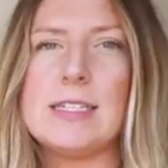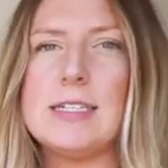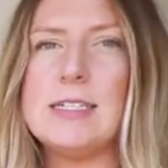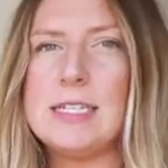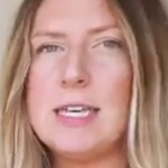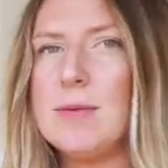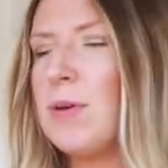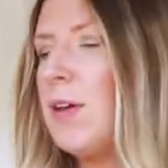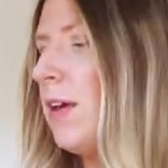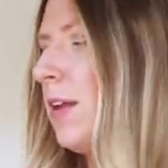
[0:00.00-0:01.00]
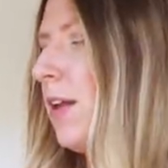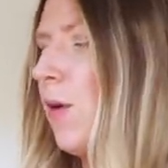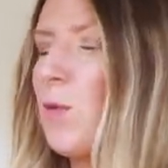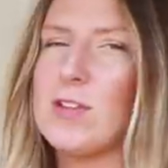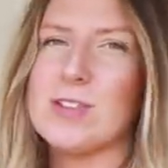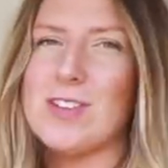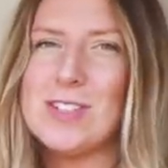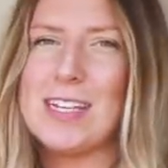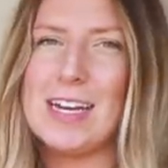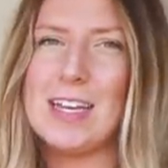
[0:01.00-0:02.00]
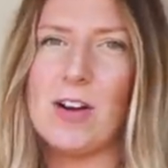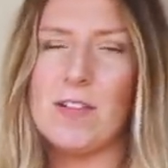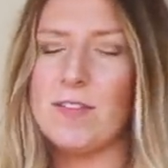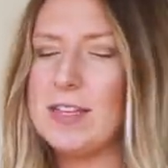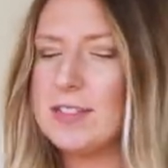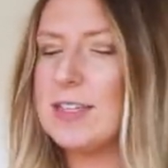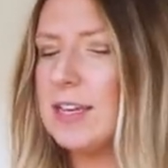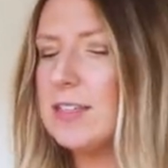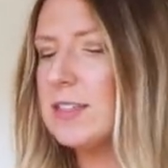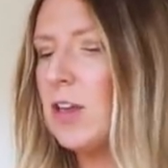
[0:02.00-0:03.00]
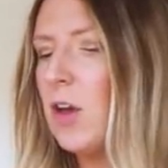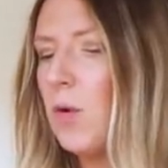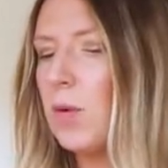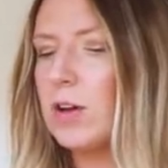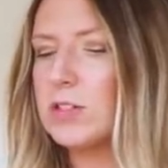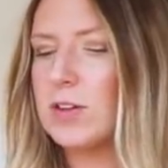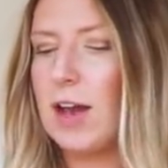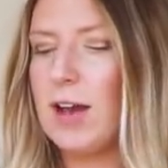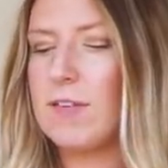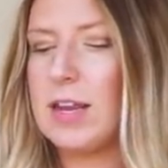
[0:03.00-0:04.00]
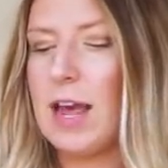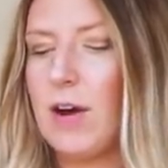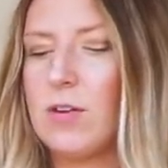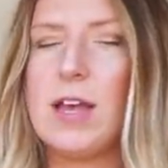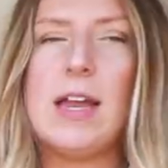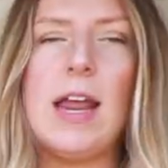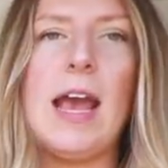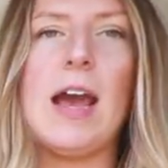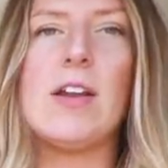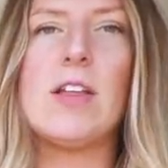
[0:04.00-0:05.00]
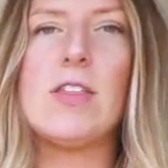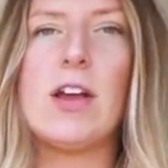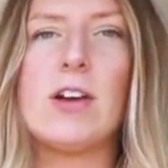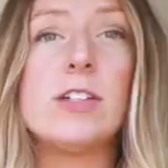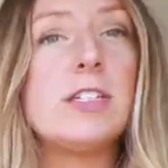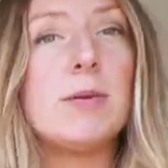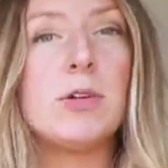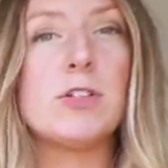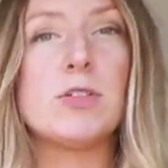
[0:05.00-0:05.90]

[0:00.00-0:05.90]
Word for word: and deep, not one of those little tiny RV sinks. We also have an outlet and their dimmer